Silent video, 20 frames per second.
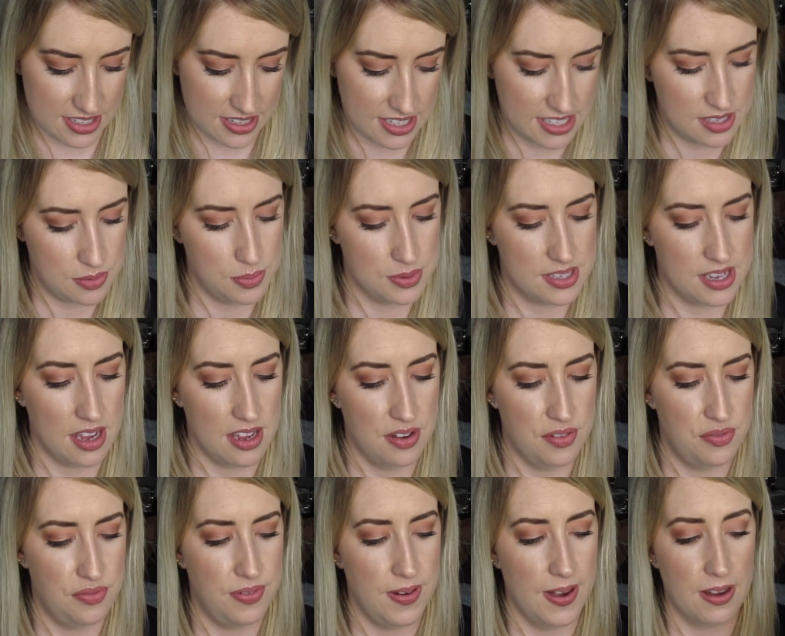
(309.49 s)
And this was kind
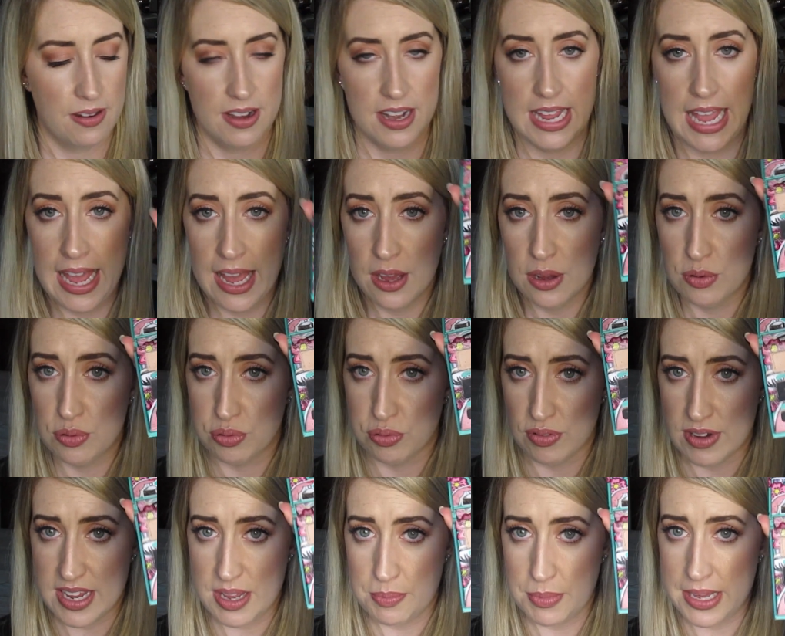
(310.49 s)
of very
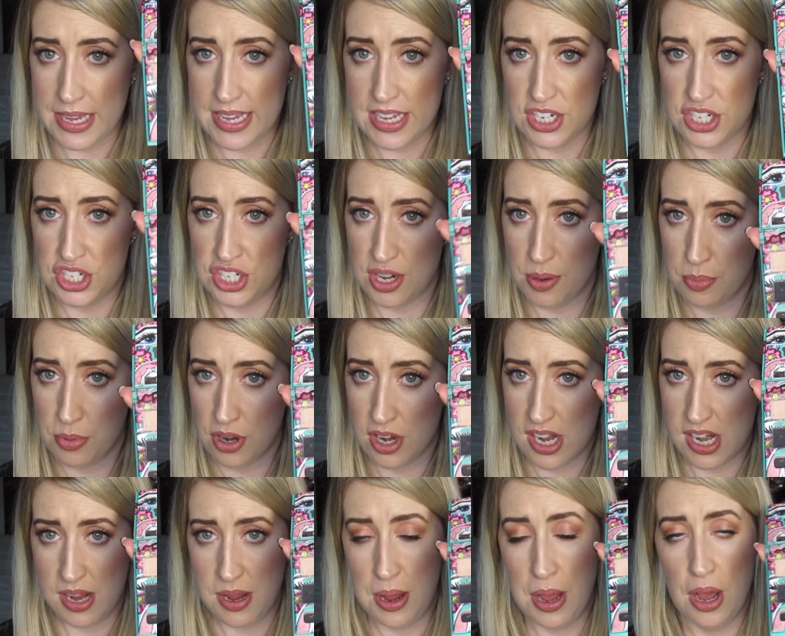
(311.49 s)
creamy,
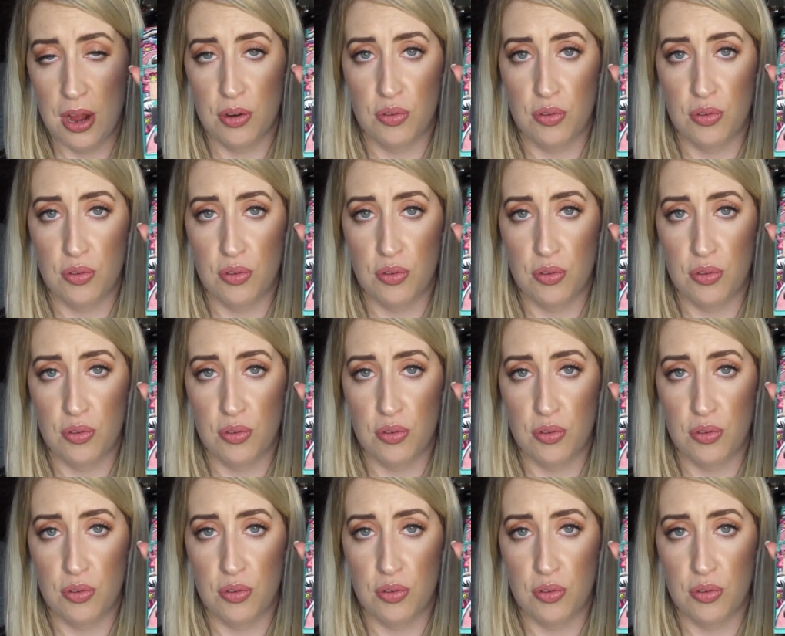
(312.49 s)
shimmery,